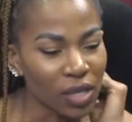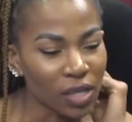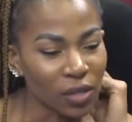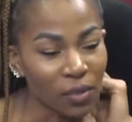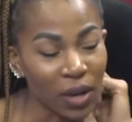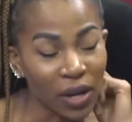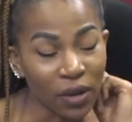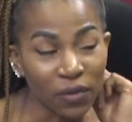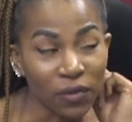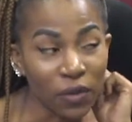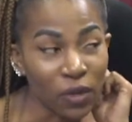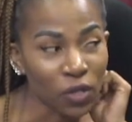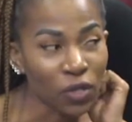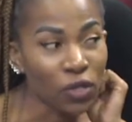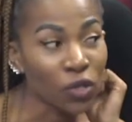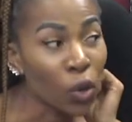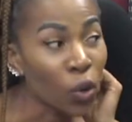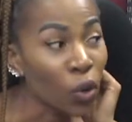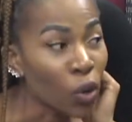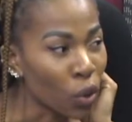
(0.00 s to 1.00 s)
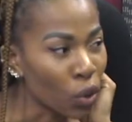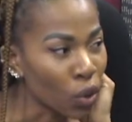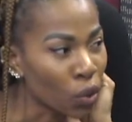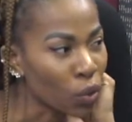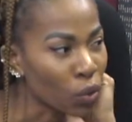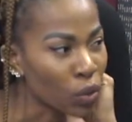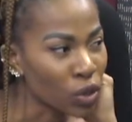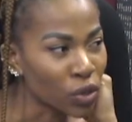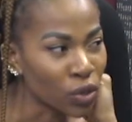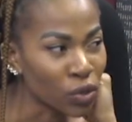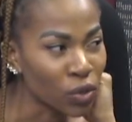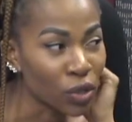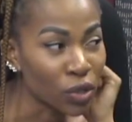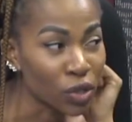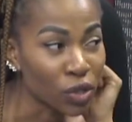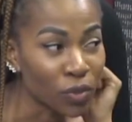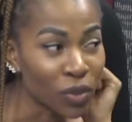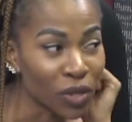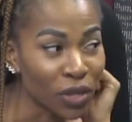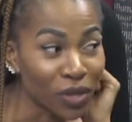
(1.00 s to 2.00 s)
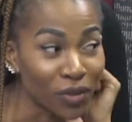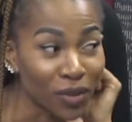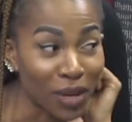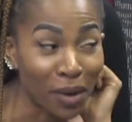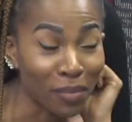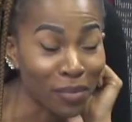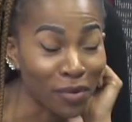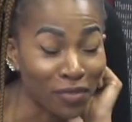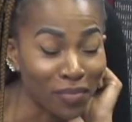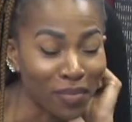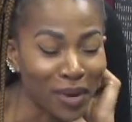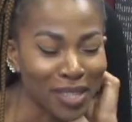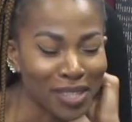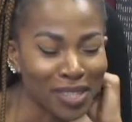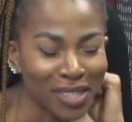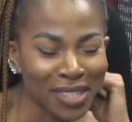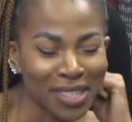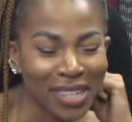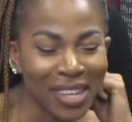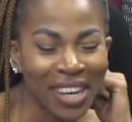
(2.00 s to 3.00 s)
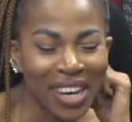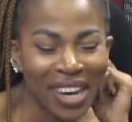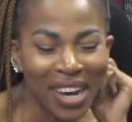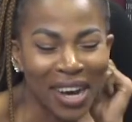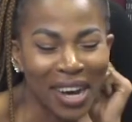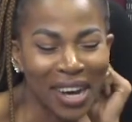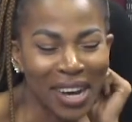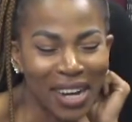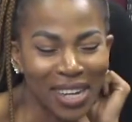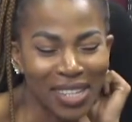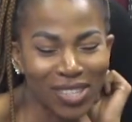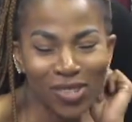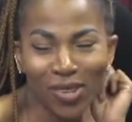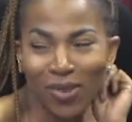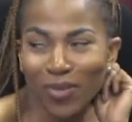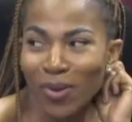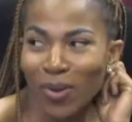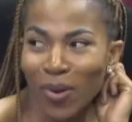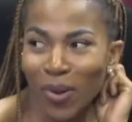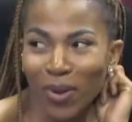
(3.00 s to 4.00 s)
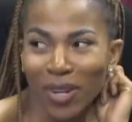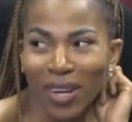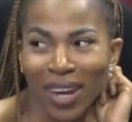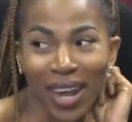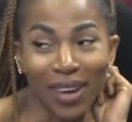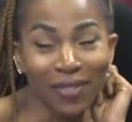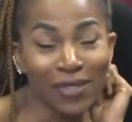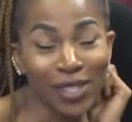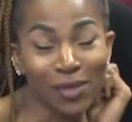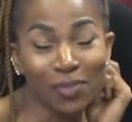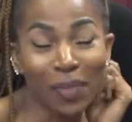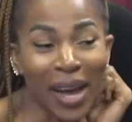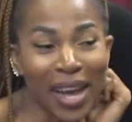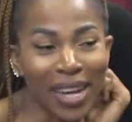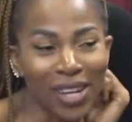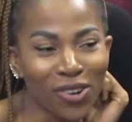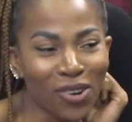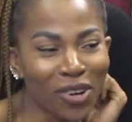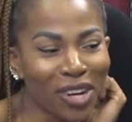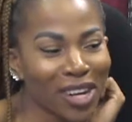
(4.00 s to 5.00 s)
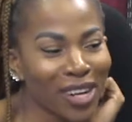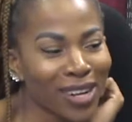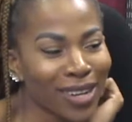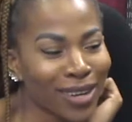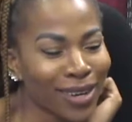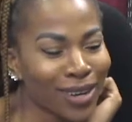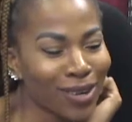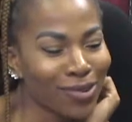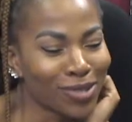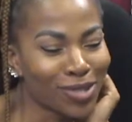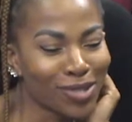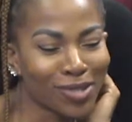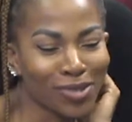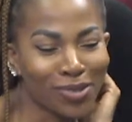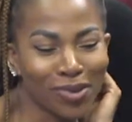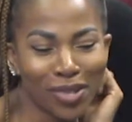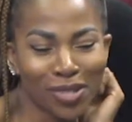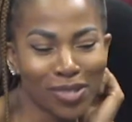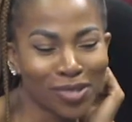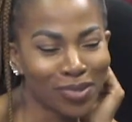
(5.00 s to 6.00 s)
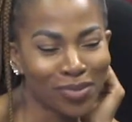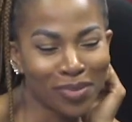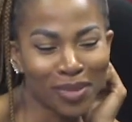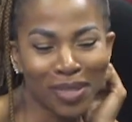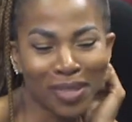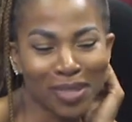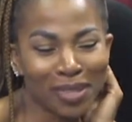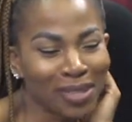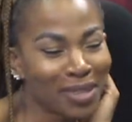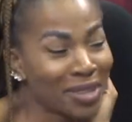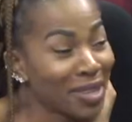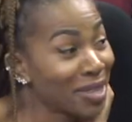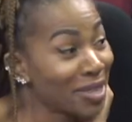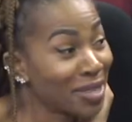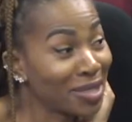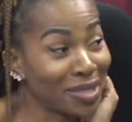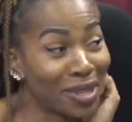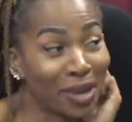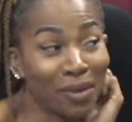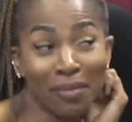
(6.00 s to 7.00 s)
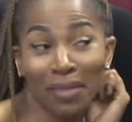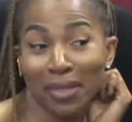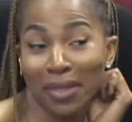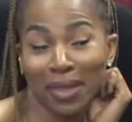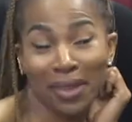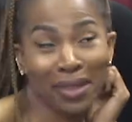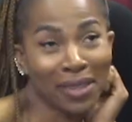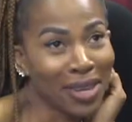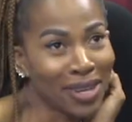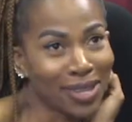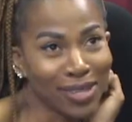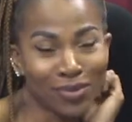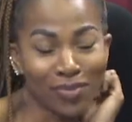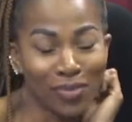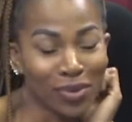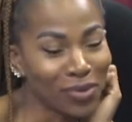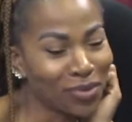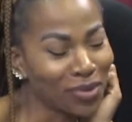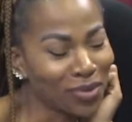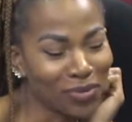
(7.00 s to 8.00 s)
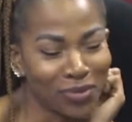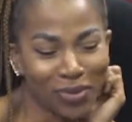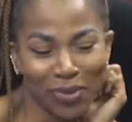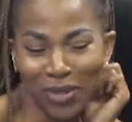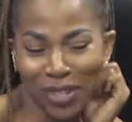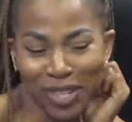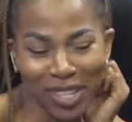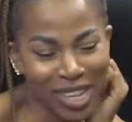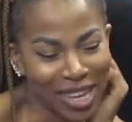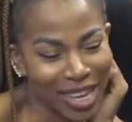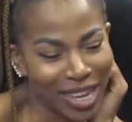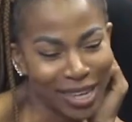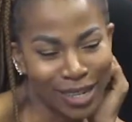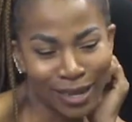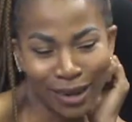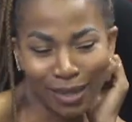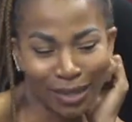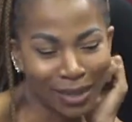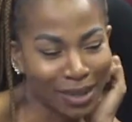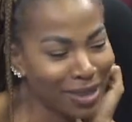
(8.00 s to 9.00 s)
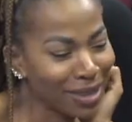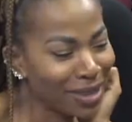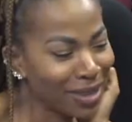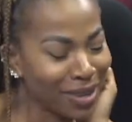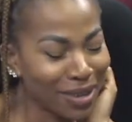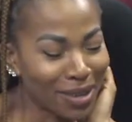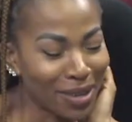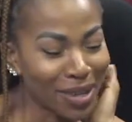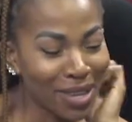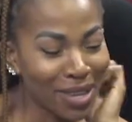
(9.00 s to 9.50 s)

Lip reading: is my first solo, which is going to be in a couple of months. It's going to be called Love is Binary, which is going to be something that is beautiful. And I think